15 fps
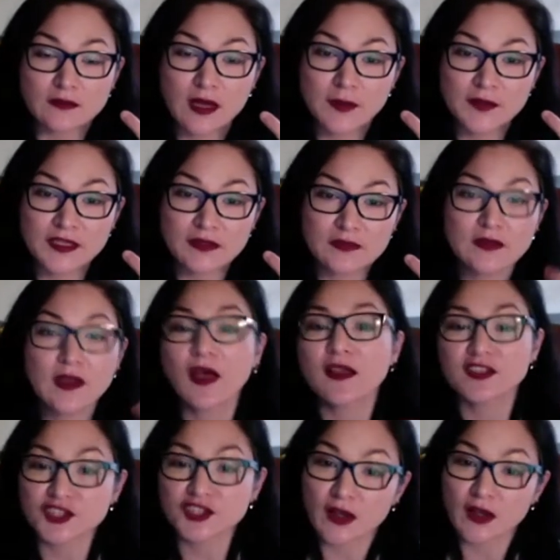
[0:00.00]
I mean, not
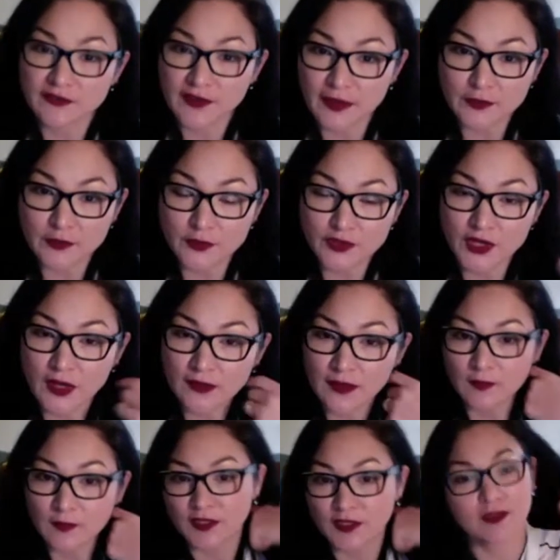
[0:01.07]
shock value
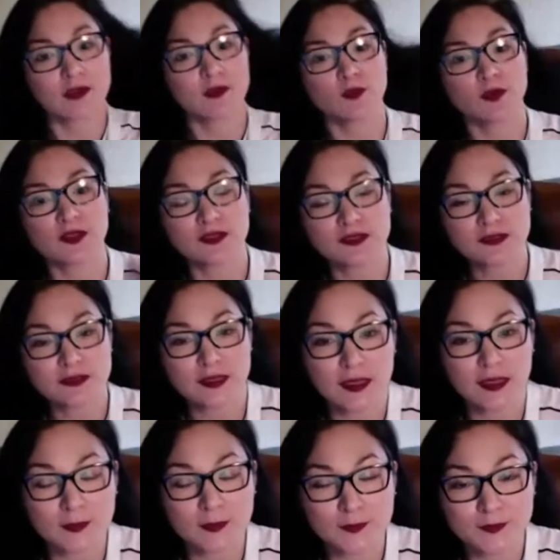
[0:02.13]
shocking, but that it was
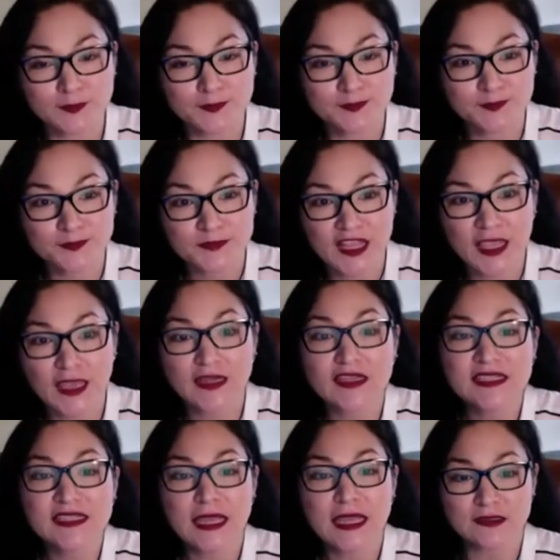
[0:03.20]
an
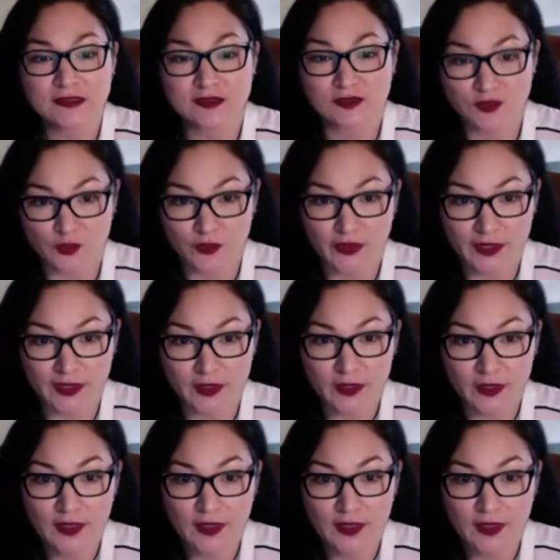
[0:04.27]
intense story.